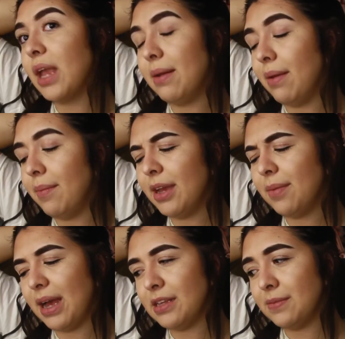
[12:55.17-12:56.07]
And my
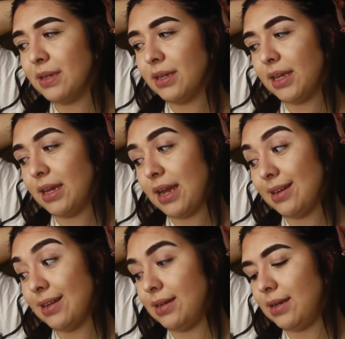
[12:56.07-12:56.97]
makeup has been looking kind
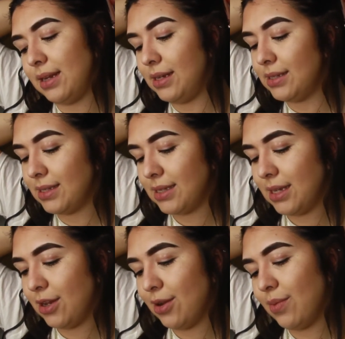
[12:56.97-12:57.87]
of
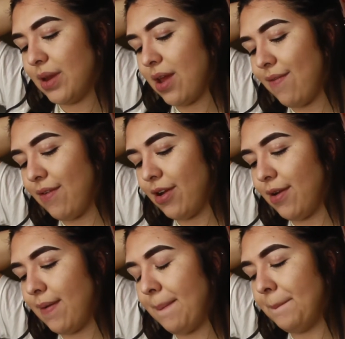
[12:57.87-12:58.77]
decent or
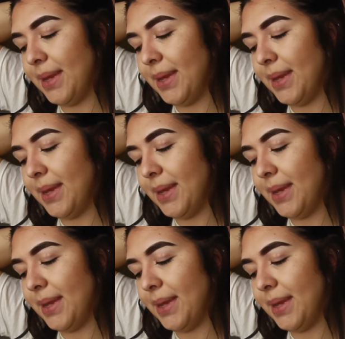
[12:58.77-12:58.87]
whatever.